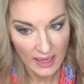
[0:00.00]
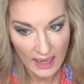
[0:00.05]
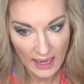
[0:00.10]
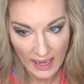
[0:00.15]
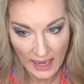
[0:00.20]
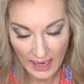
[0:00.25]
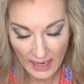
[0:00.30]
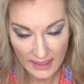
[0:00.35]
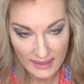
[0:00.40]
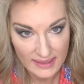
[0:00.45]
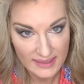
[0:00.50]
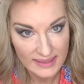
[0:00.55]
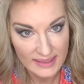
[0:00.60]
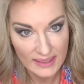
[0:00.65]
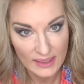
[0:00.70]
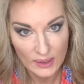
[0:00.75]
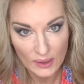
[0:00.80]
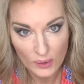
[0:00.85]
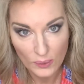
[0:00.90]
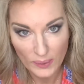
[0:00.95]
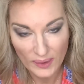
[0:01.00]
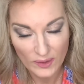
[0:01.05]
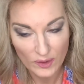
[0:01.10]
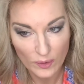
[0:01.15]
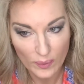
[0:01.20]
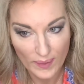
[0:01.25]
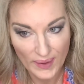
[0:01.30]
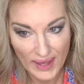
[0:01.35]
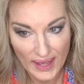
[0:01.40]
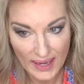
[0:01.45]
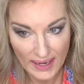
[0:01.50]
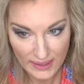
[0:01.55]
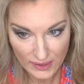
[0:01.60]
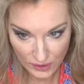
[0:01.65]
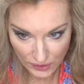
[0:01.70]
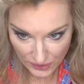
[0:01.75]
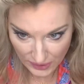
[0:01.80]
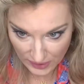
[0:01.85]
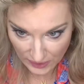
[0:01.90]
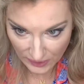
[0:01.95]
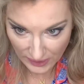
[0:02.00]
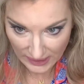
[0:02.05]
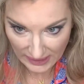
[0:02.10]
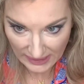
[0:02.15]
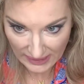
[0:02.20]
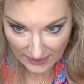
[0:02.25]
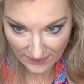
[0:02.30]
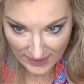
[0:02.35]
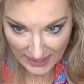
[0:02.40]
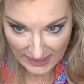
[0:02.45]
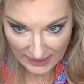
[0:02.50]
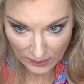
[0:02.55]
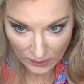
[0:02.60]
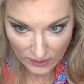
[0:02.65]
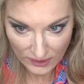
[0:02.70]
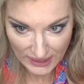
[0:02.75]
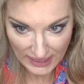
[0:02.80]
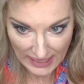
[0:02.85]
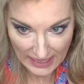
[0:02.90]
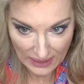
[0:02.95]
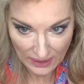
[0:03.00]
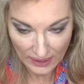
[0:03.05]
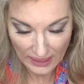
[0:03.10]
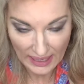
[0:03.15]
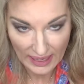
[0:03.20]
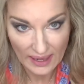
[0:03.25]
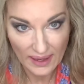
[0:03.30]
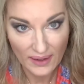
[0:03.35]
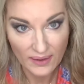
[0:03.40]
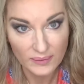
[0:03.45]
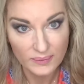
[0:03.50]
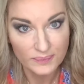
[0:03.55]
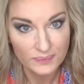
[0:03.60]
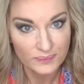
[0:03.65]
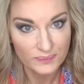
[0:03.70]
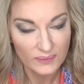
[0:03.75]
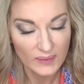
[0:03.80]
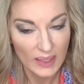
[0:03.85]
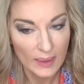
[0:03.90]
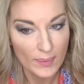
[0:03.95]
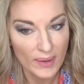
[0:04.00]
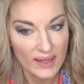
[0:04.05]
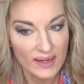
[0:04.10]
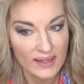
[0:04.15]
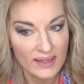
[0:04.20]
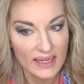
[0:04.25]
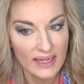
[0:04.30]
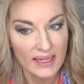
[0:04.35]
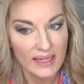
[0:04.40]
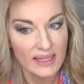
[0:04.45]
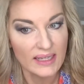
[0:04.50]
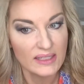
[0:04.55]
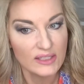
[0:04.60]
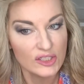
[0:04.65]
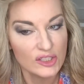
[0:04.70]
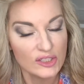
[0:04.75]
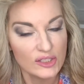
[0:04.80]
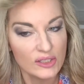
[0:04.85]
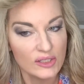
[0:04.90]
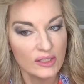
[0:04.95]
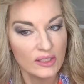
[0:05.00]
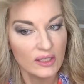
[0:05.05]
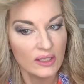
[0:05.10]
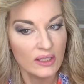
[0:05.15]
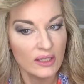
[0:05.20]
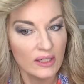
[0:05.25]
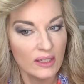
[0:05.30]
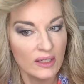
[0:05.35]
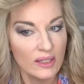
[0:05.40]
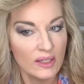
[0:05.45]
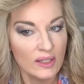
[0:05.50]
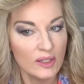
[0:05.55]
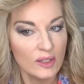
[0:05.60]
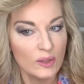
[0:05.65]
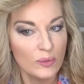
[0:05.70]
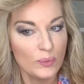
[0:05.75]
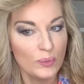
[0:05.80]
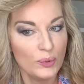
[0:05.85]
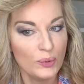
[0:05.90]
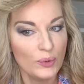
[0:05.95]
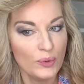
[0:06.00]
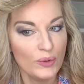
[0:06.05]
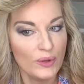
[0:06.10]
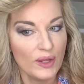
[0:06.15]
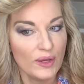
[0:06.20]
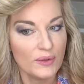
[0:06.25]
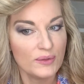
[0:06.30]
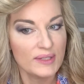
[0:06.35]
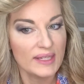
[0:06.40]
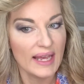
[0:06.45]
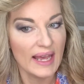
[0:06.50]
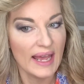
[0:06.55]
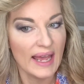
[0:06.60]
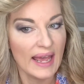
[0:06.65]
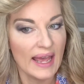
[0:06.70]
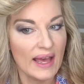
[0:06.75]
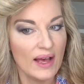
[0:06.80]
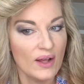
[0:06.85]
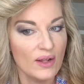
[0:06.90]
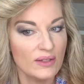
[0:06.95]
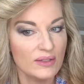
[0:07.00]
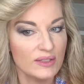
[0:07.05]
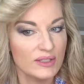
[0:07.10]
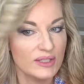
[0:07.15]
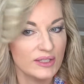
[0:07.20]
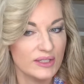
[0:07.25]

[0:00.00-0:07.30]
And still with your bangs, you're still going to leave that little tail out about an inch. Pull those out.